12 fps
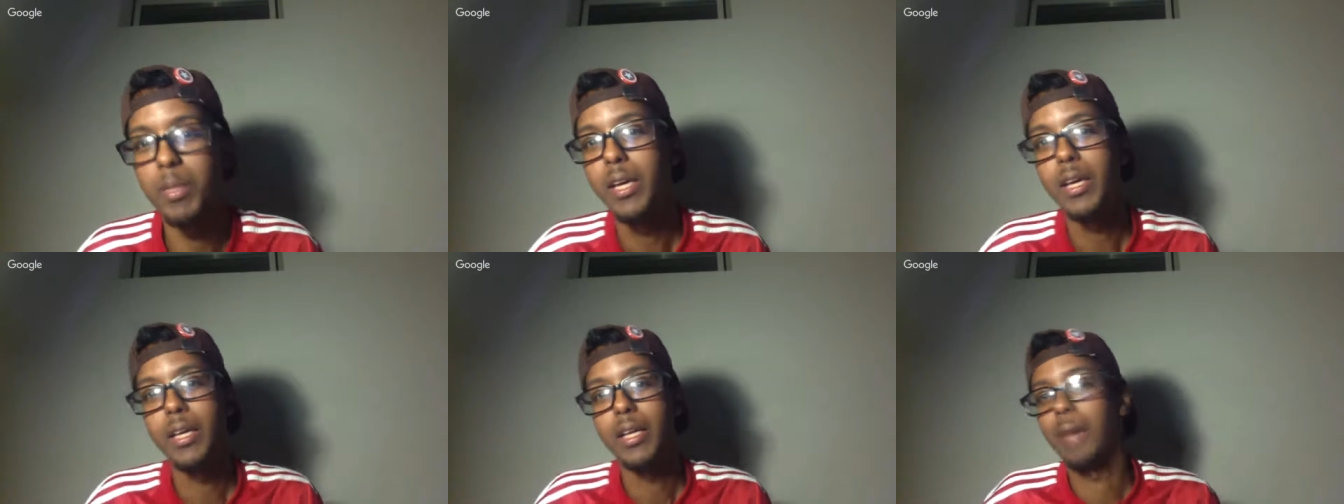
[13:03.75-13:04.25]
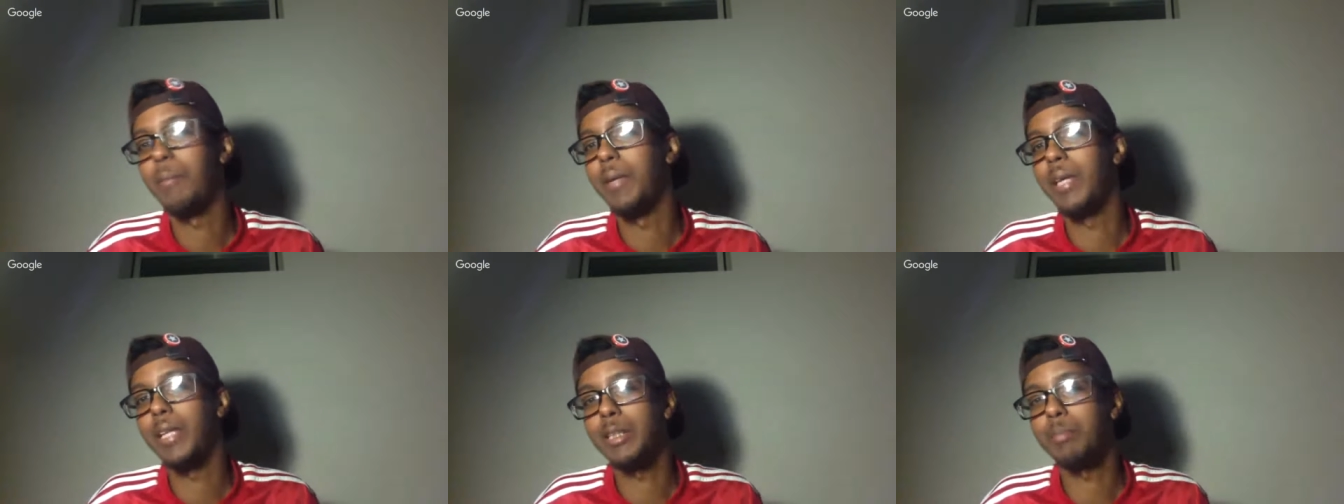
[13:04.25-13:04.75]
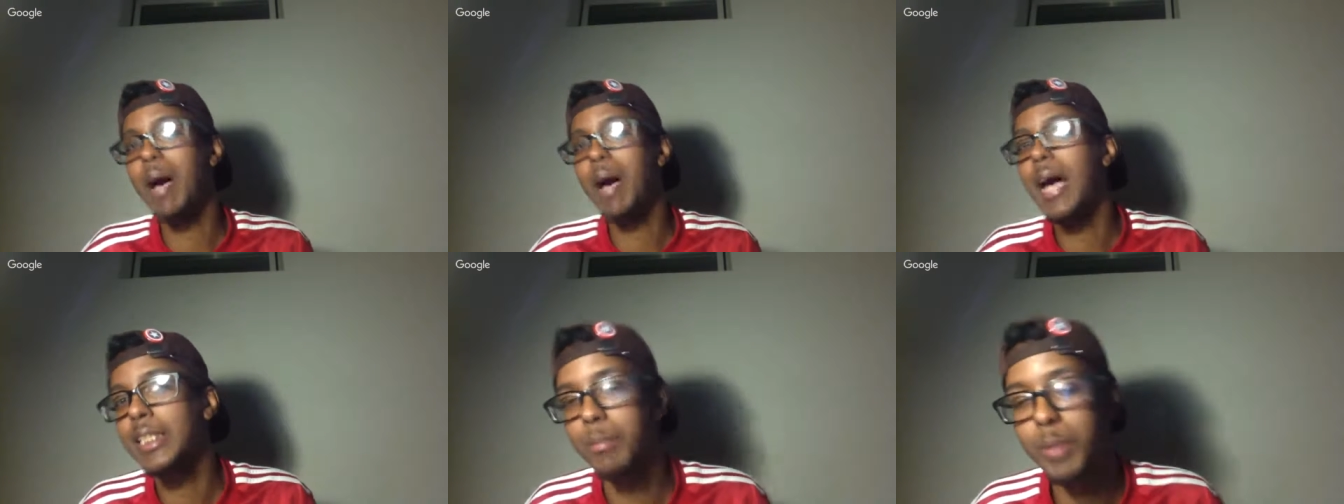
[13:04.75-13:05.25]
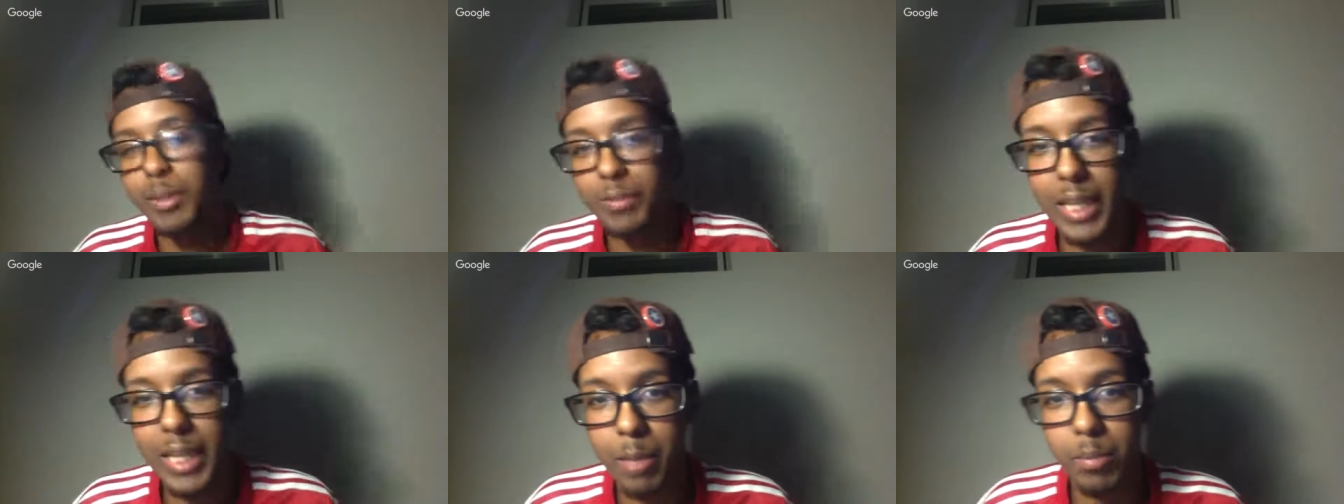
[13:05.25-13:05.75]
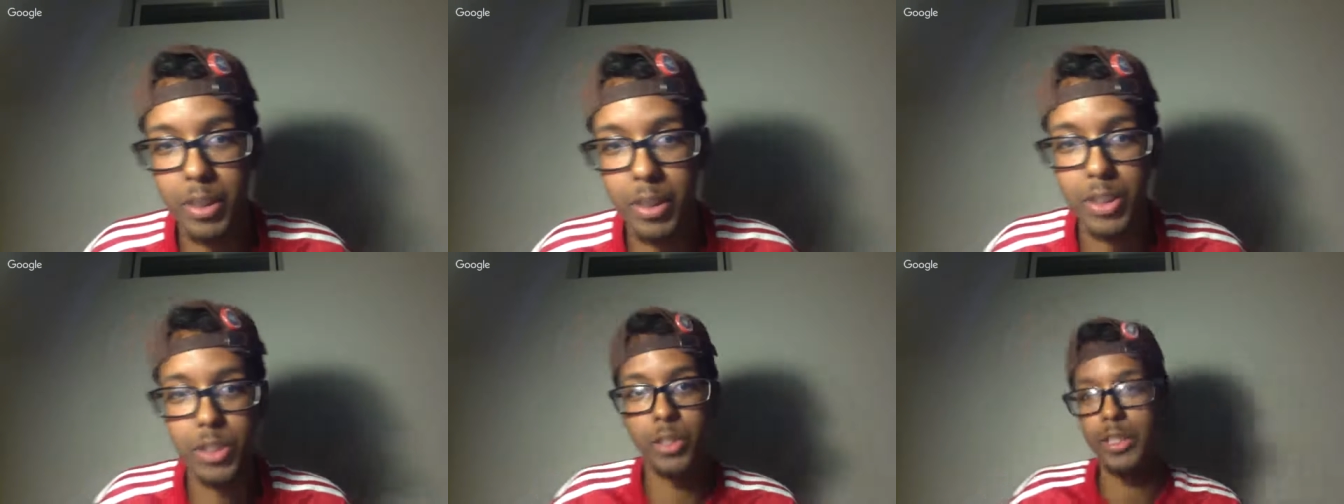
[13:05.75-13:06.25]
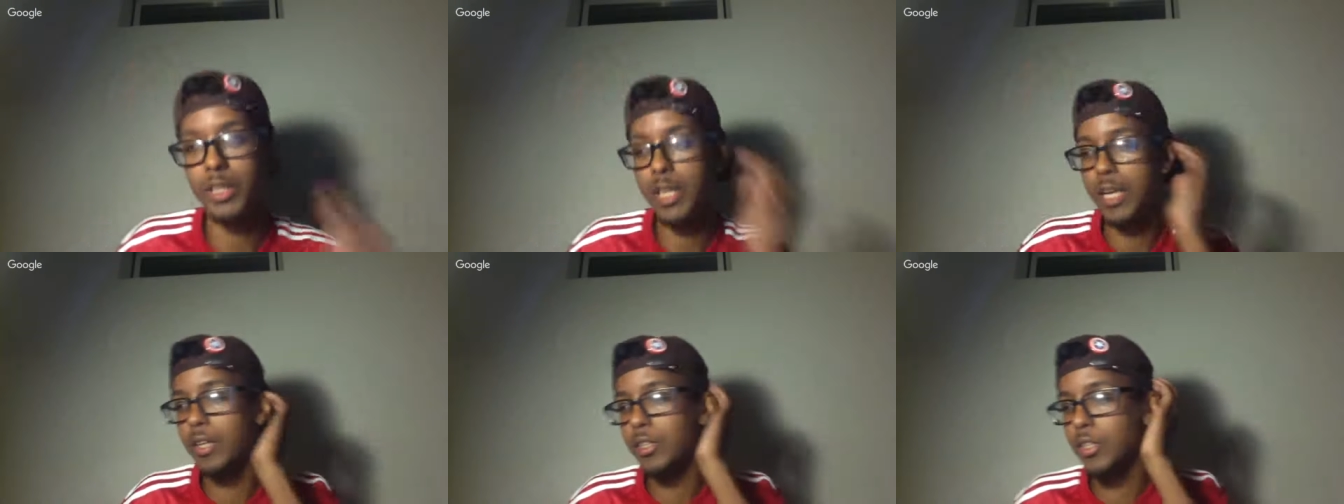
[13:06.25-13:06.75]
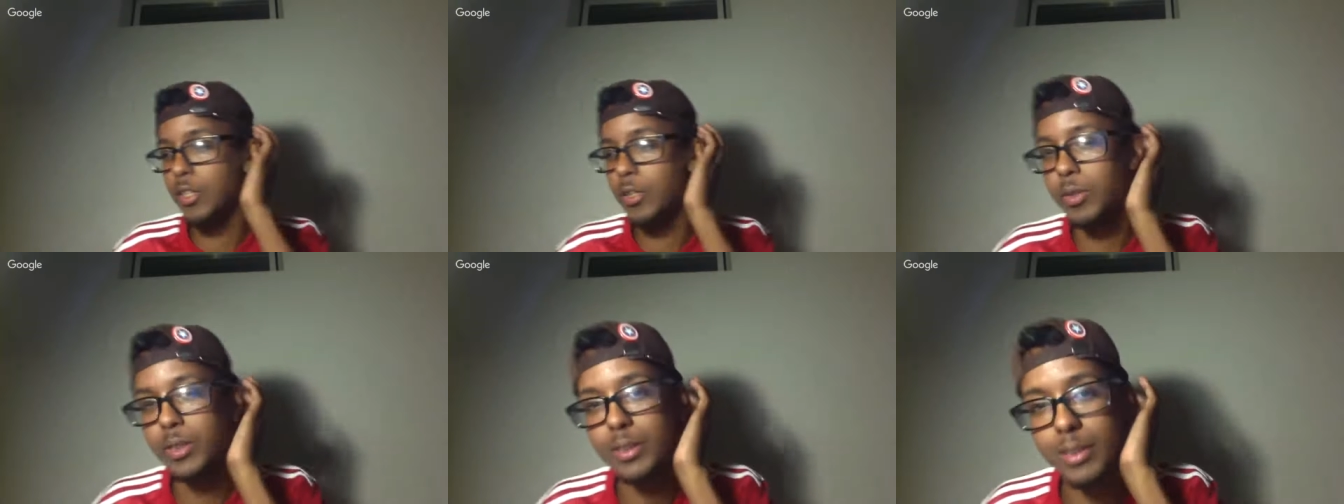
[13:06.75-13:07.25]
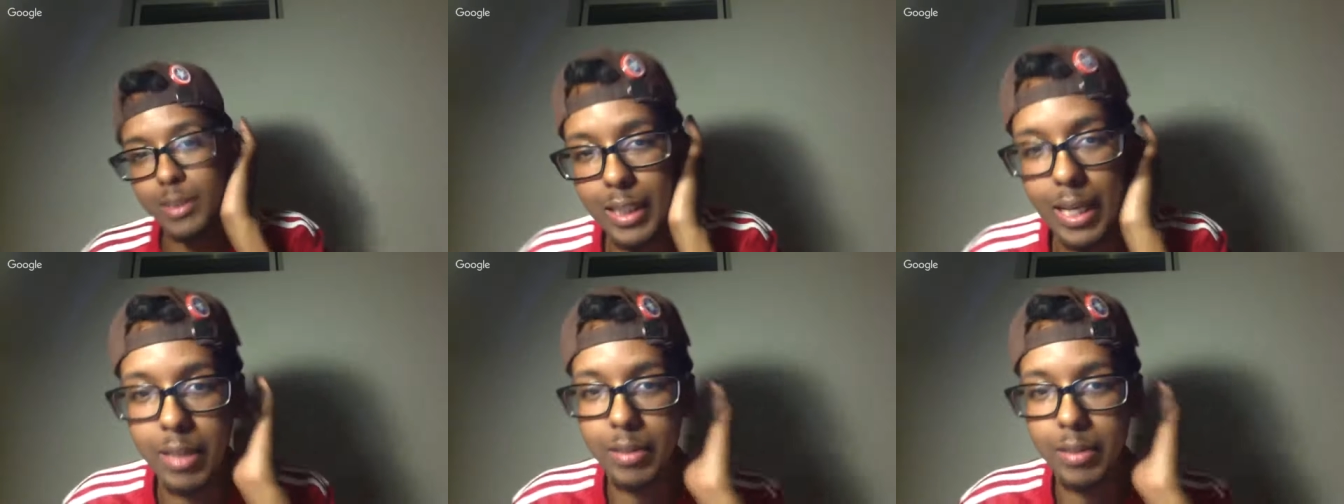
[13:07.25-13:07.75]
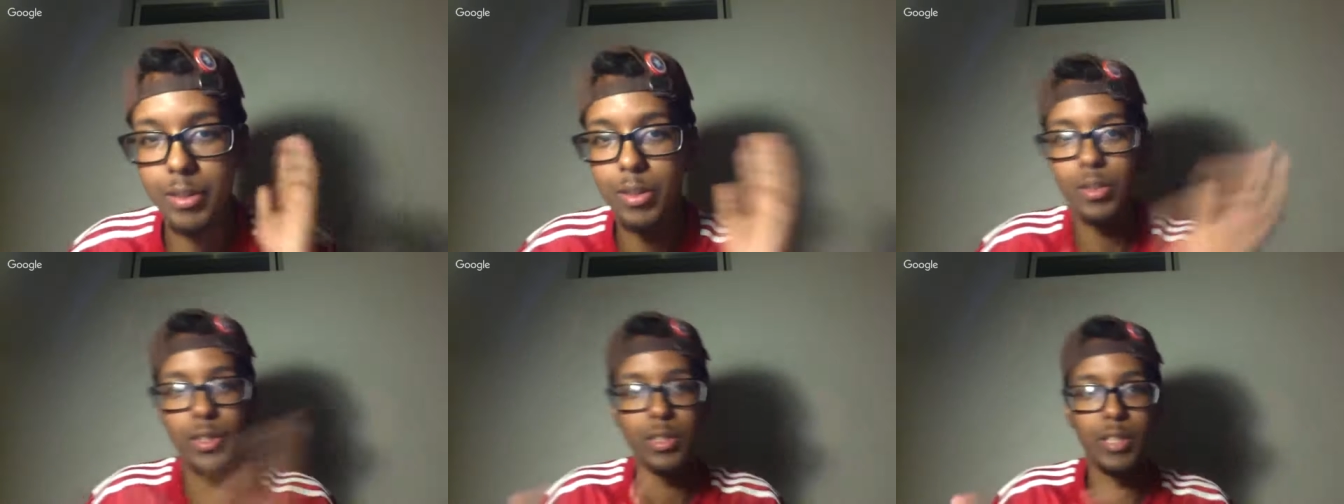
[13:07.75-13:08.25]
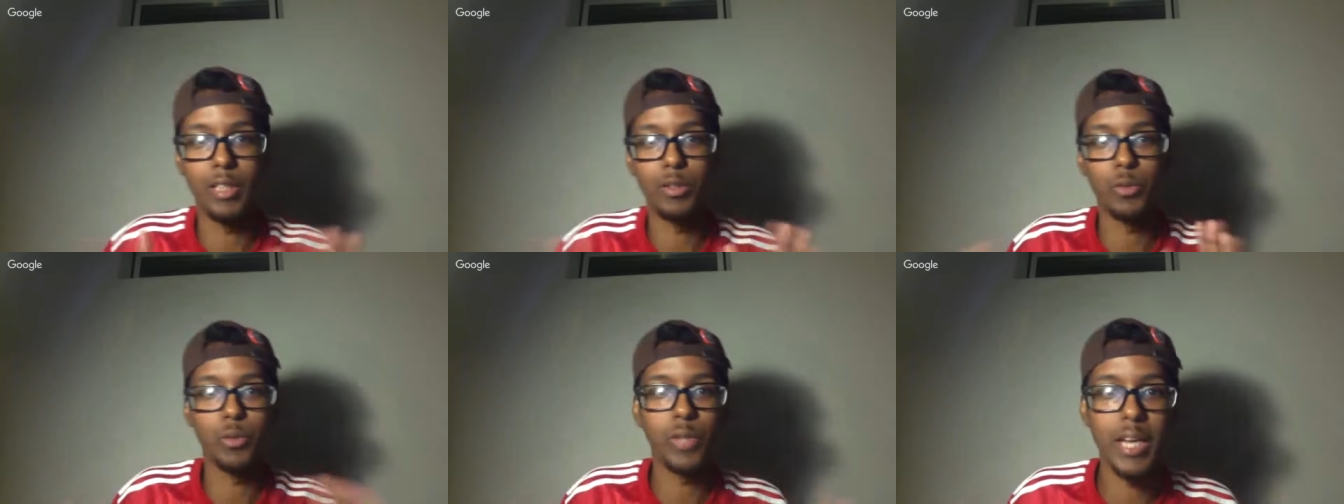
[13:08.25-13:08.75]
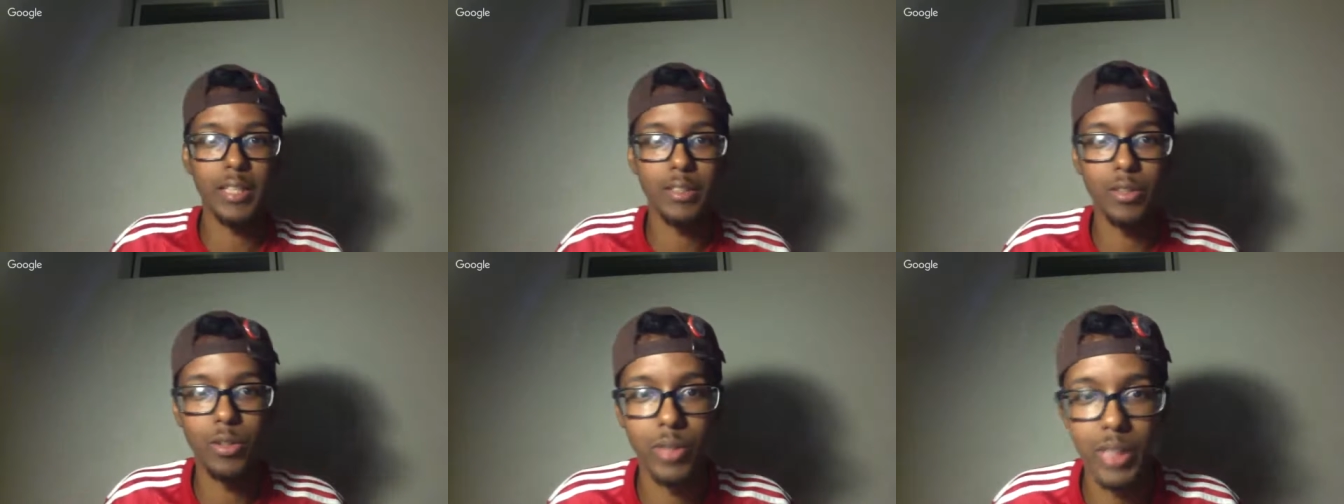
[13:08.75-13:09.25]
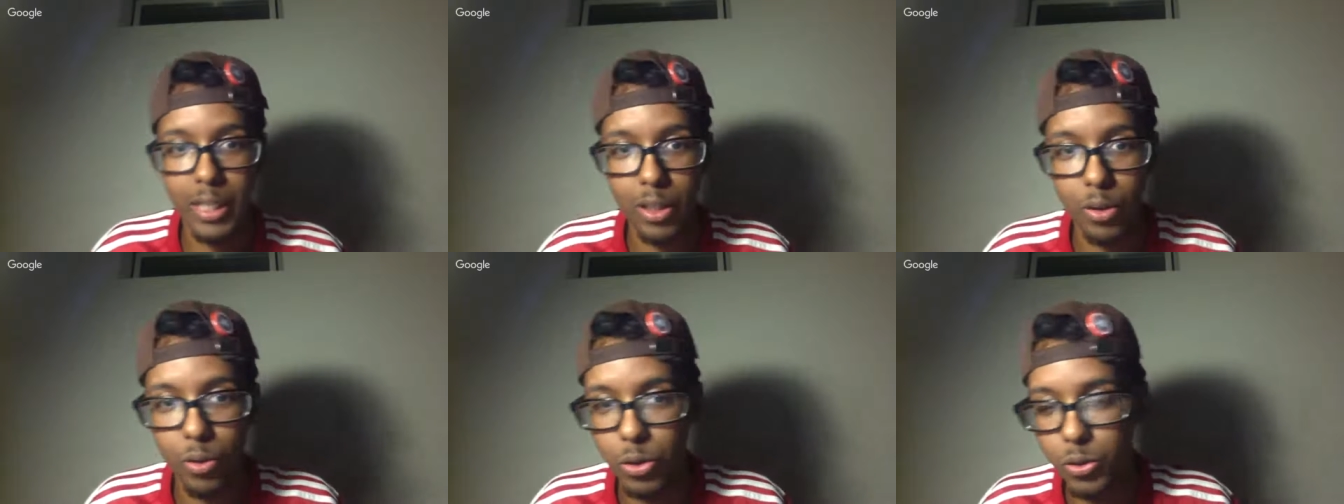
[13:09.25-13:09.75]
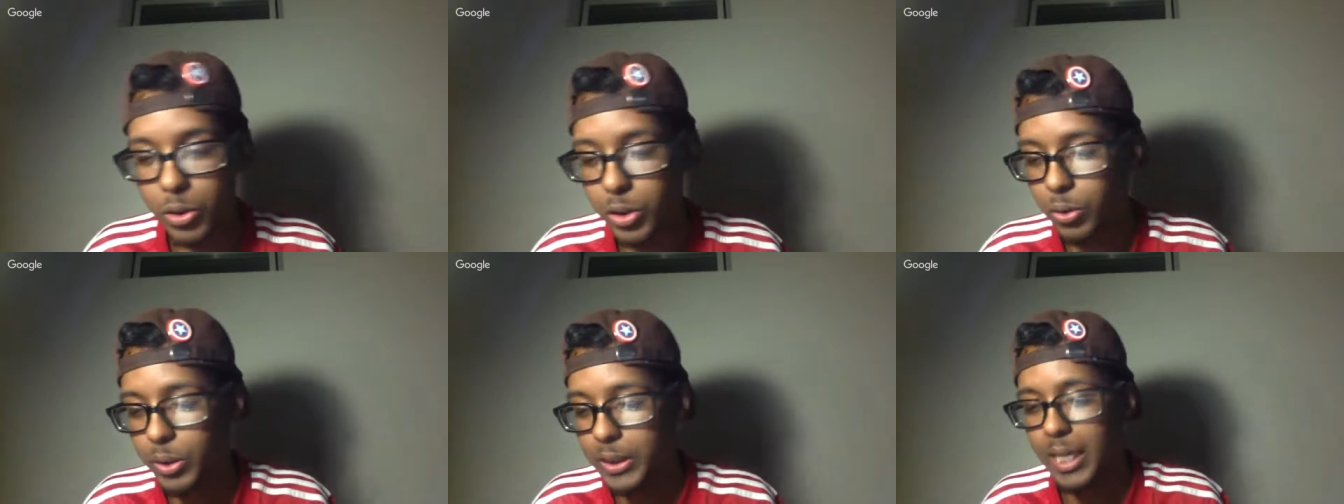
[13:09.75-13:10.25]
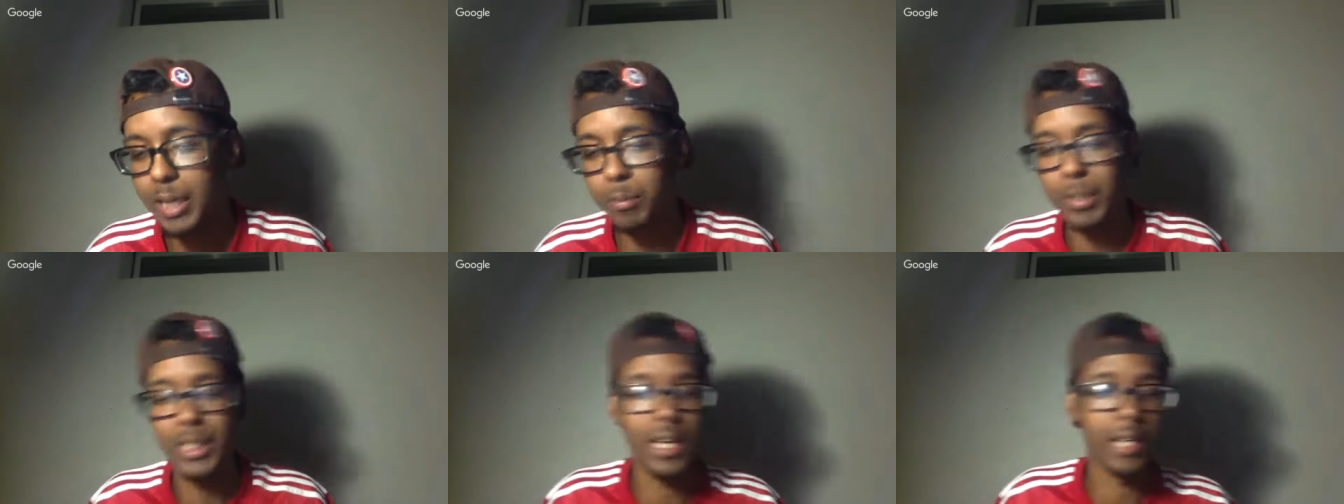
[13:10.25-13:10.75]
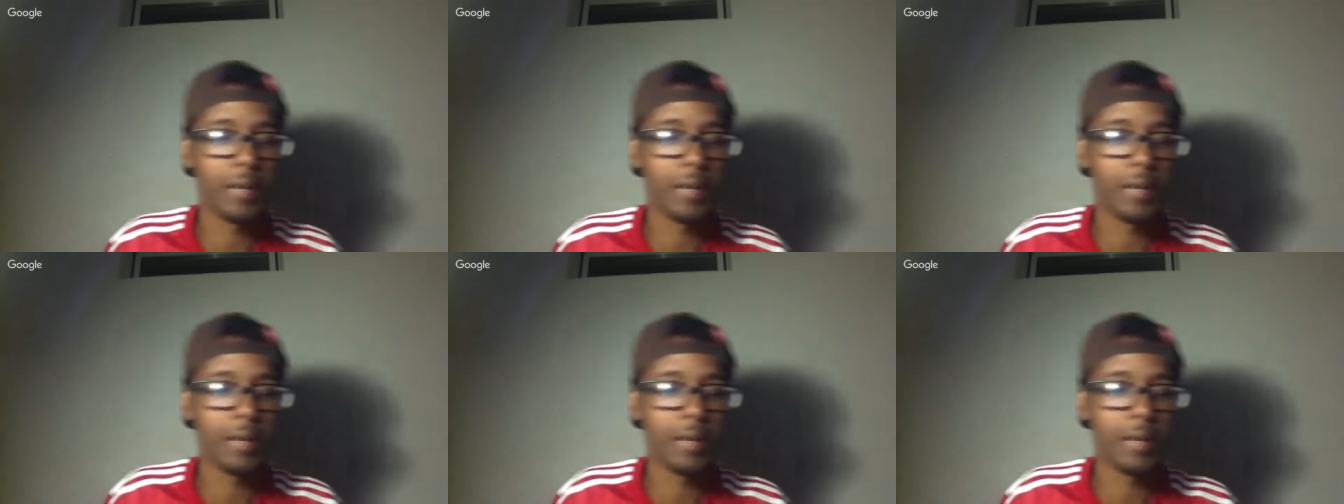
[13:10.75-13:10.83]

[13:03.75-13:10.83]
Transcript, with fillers: I mean, it's possible if they got a butcher in there, you know, and, and they got a, you know, they do that, you know, in like a grocery store setting. But like,